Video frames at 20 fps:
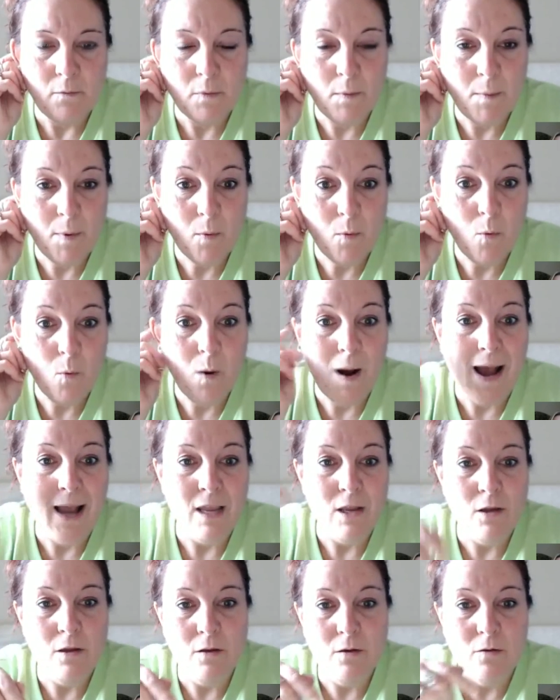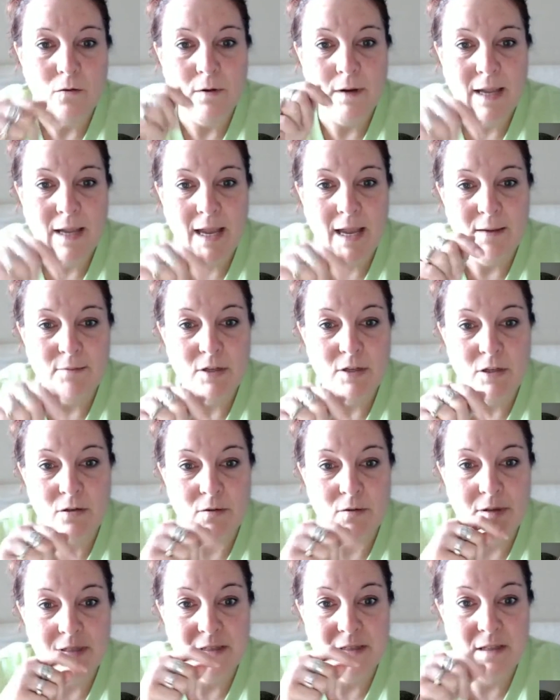Remember why you came to
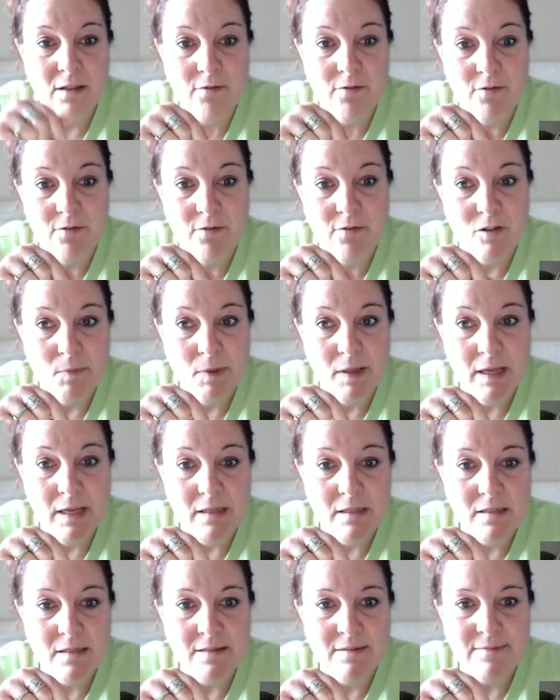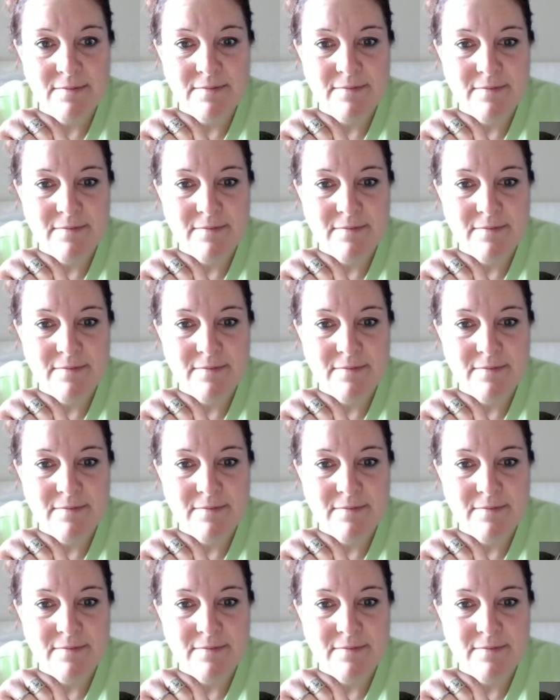do this in the first place.